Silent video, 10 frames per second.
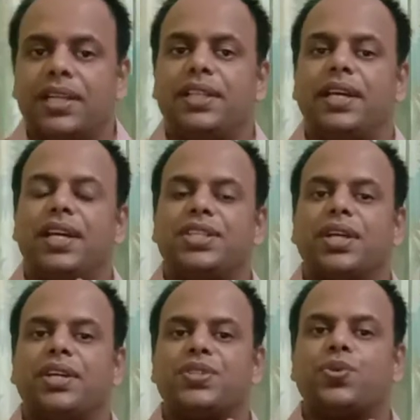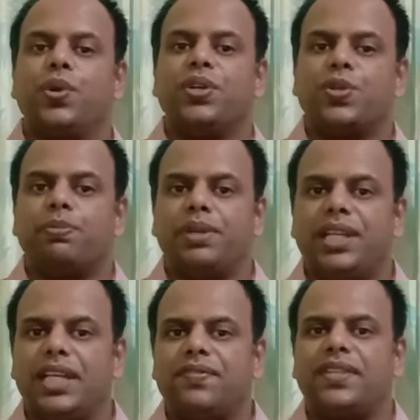the HR is going to
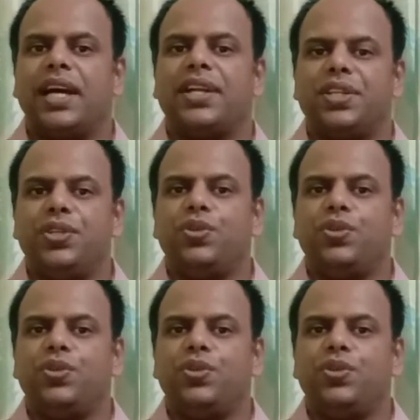believe that